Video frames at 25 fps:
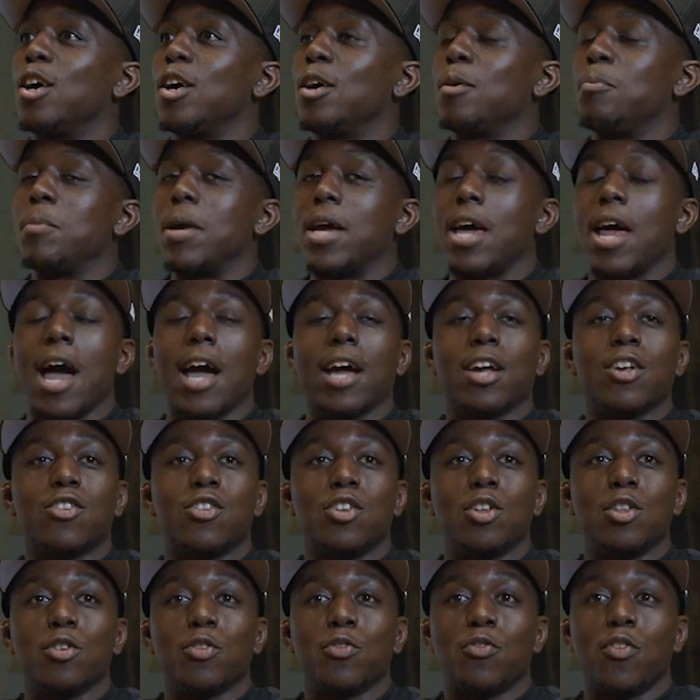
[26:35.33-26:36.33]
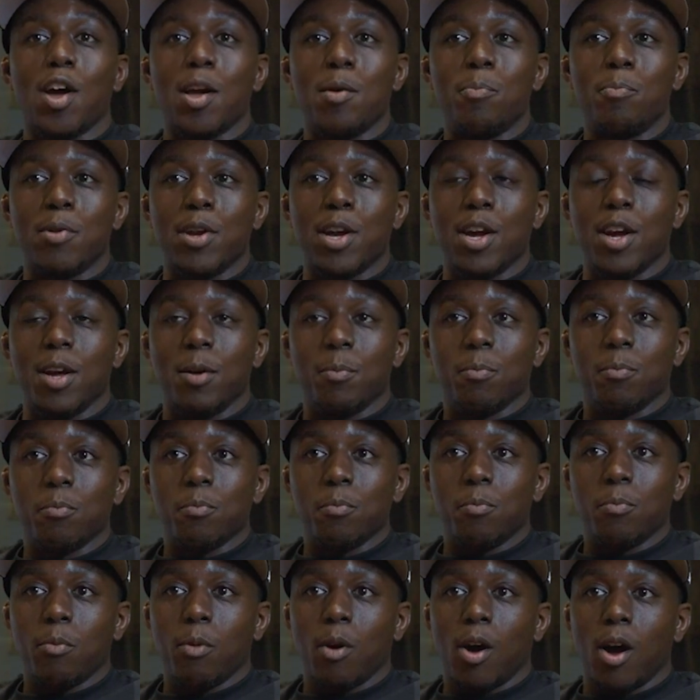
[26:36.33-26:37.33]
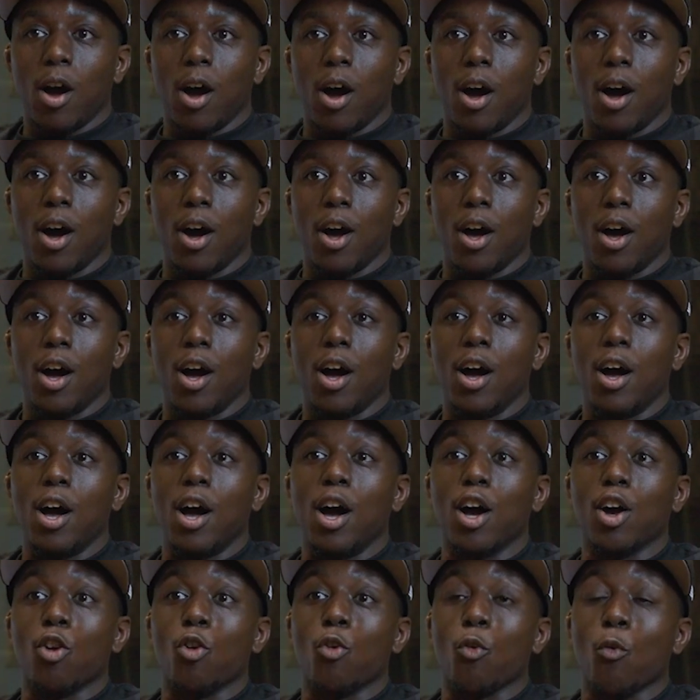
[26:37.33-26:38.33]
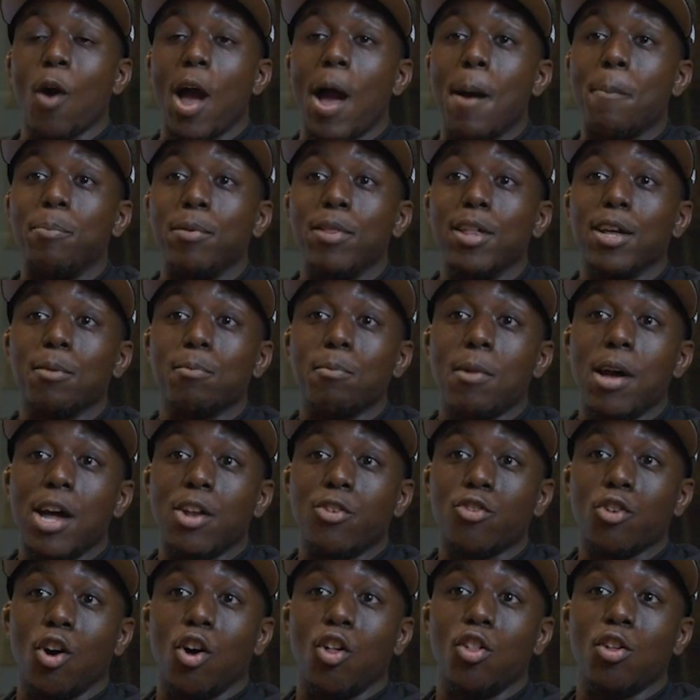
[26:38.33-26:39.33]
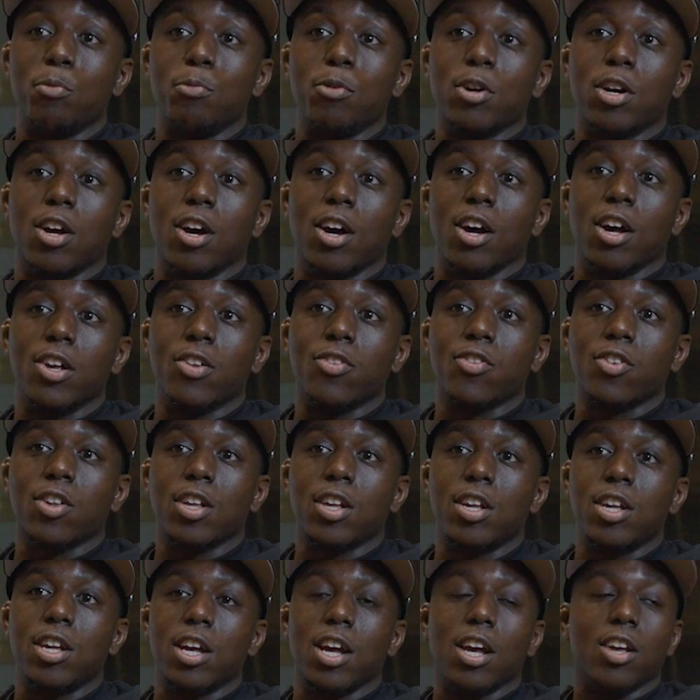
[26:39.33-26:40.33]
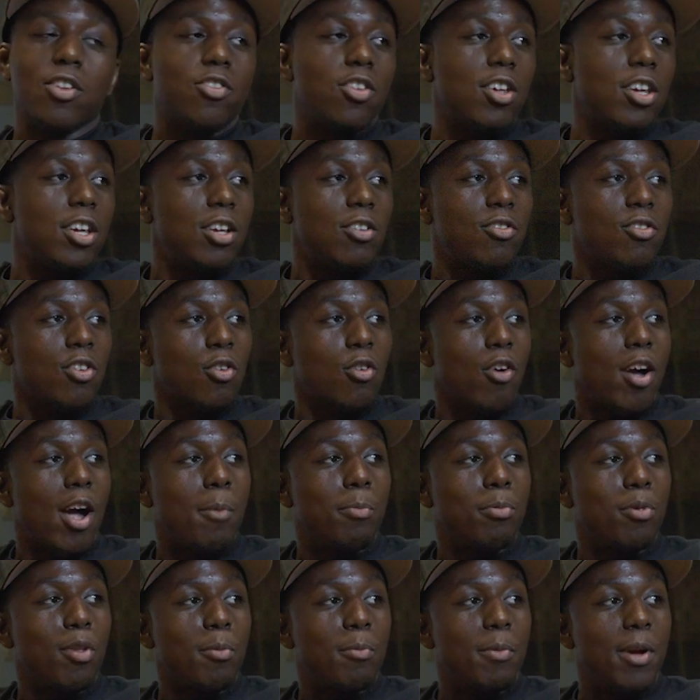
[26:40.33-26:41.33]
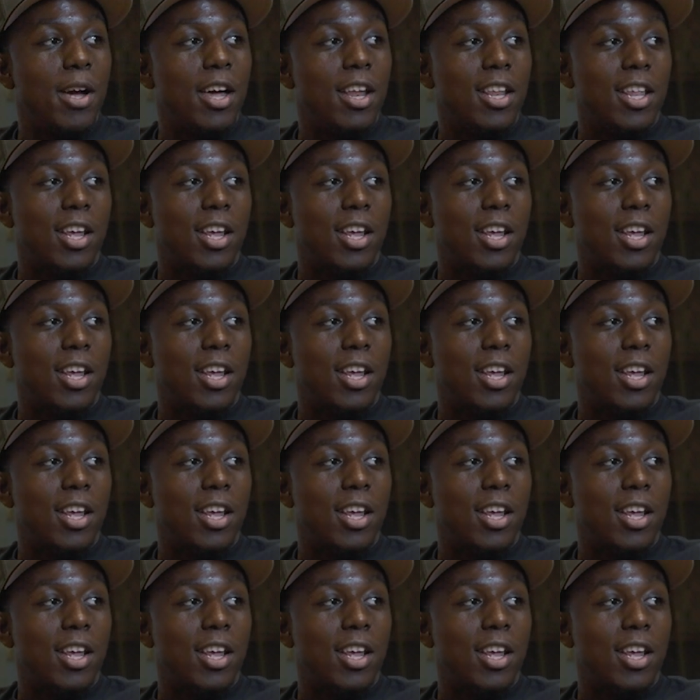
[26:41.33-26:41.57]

Man, I can see this fight being a grappling match only because Chiesa, he's a grappler, man.